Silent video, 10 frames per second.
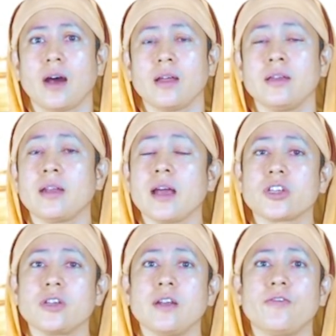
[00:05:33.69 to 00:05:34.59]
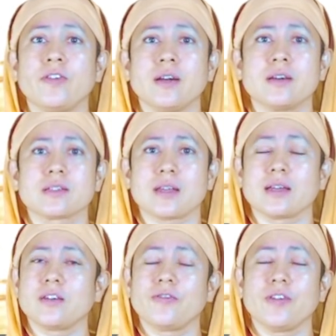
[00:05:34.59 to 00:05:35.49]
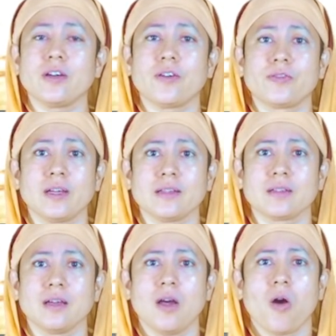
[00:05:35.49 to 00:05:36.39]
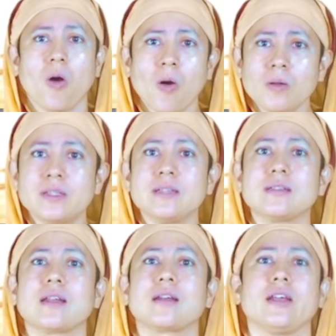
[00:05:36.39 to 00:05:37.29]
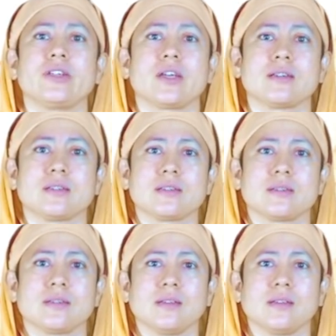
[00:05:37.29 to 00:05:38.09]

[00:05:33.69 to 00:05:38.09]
irrational fears like the fear of death. All these are kleshas.